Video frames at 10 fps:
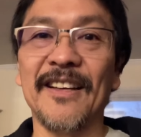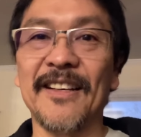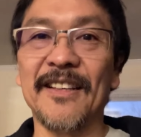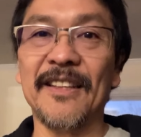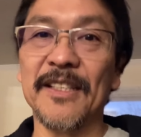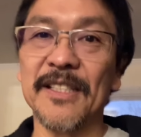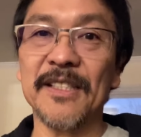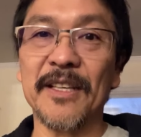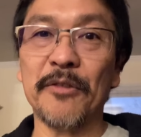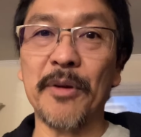this
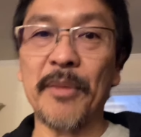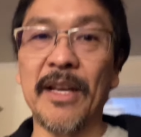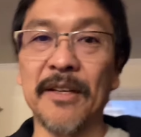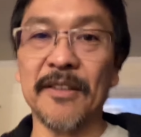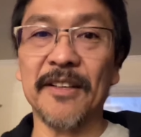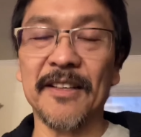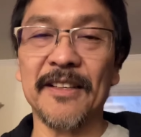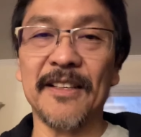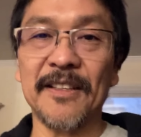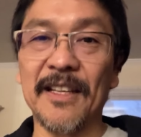as a reminder
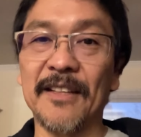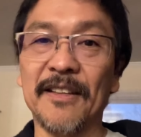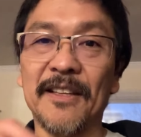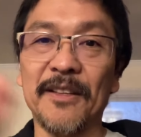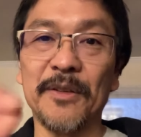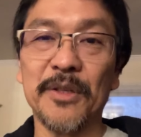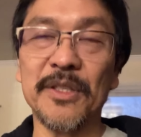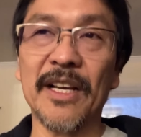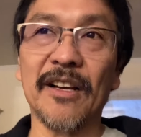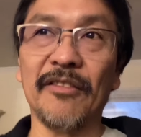and do your
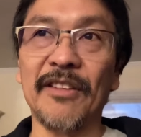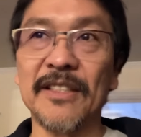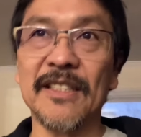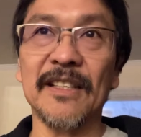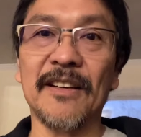checkoff list.